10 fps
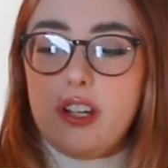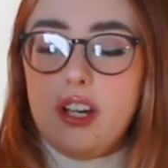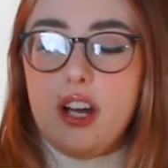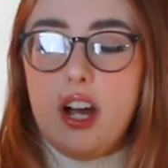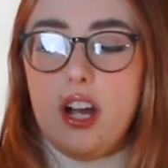
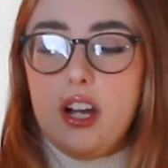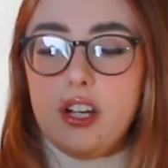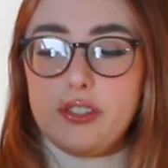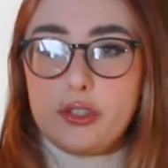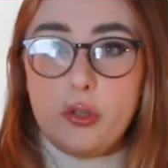
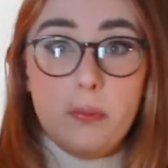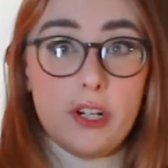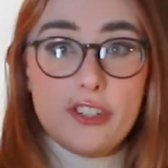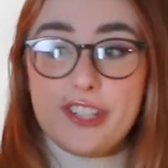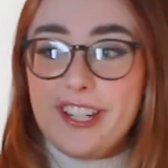
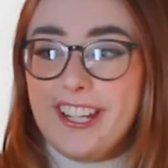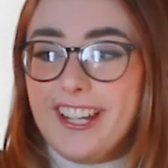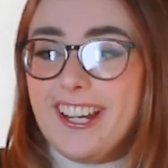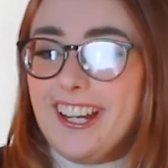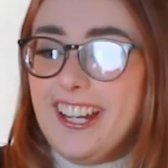scoopers.
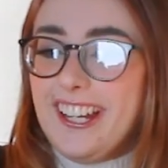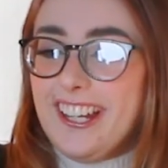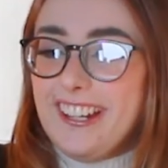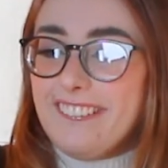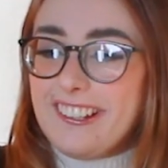
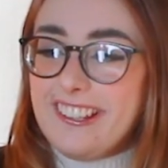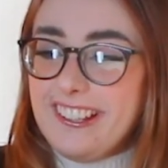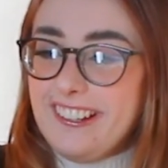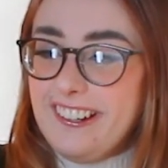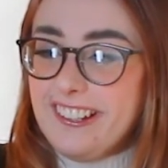What are they
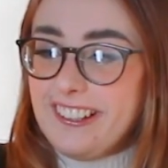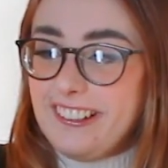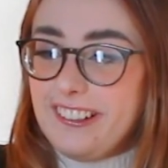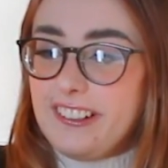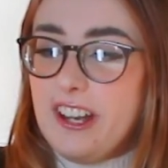called?
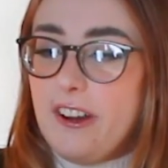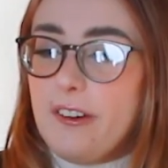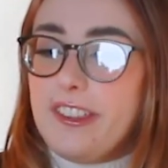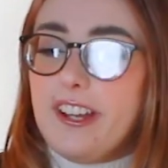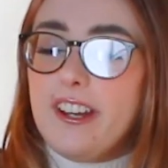Or
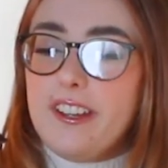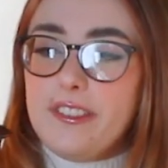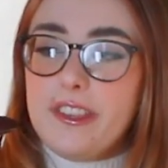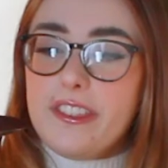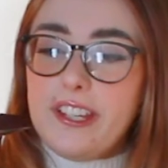no,
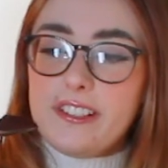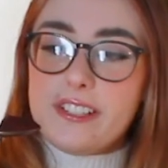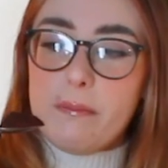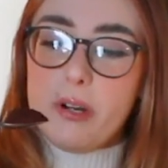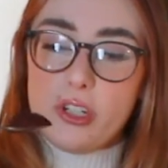the things
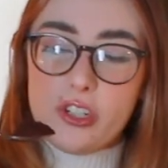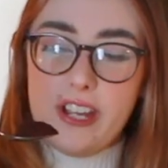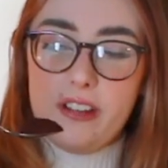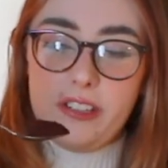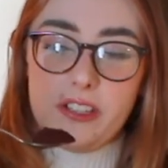that push
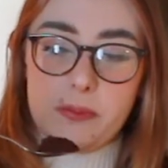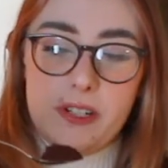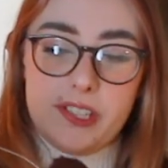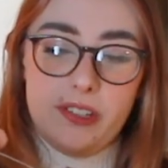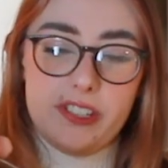down the
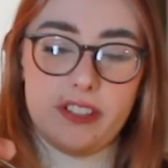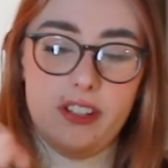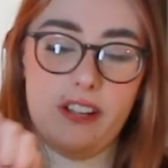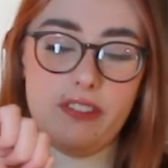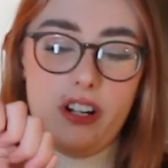espresso. I still
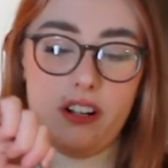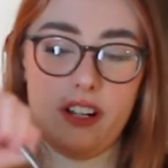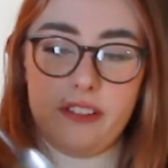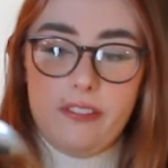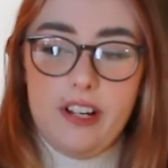have not
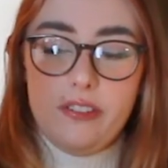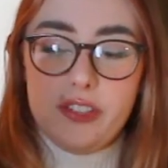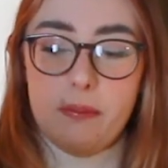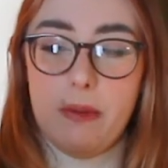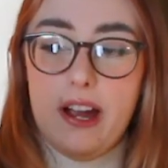gotten around
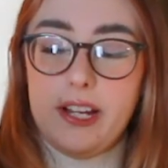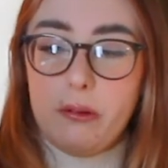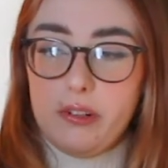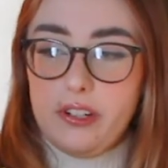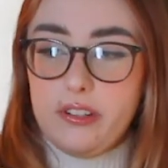to
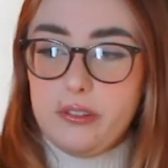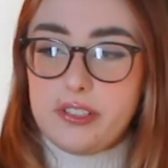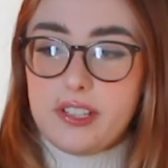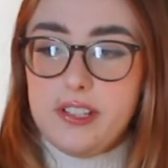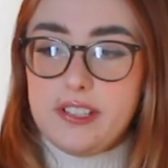buying one of
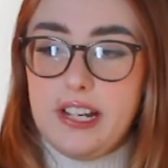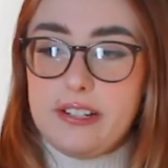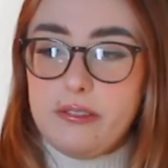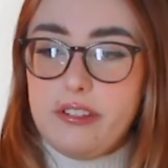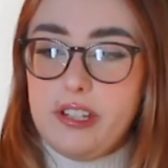those because I
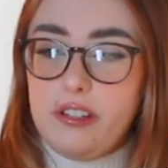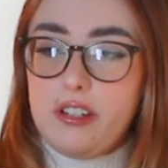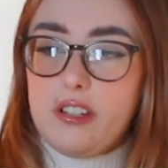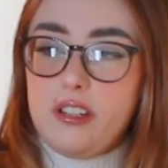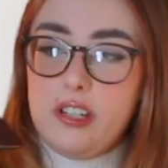don't
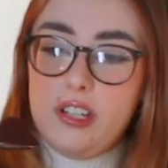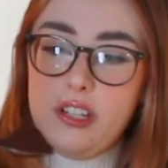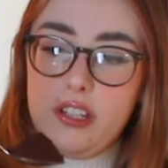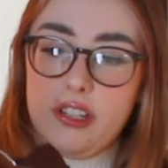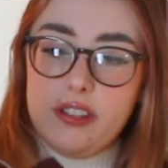think
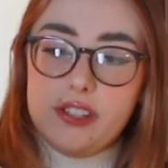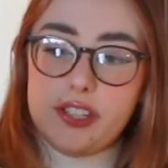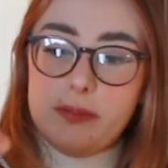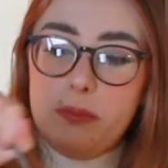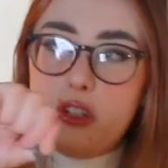
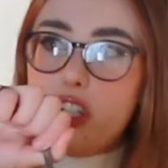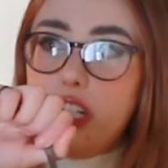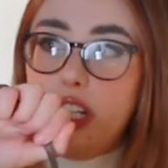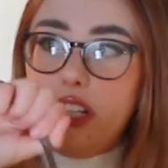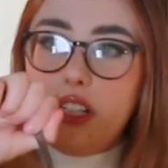this
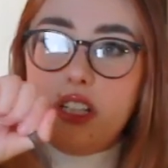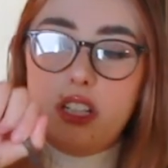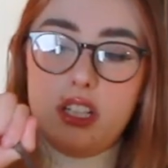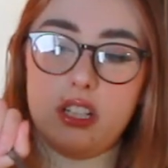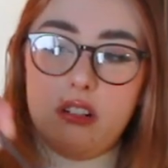machine
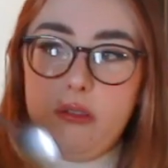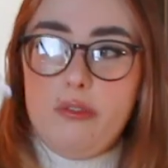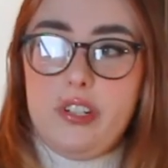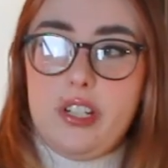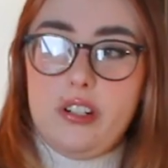
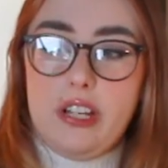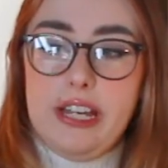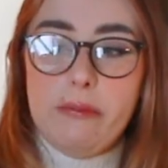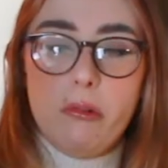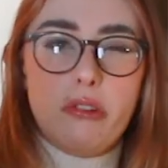over here
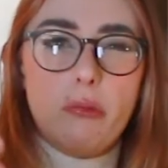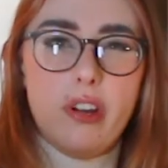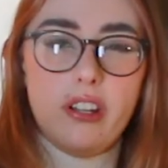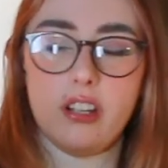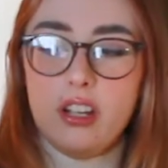came with one,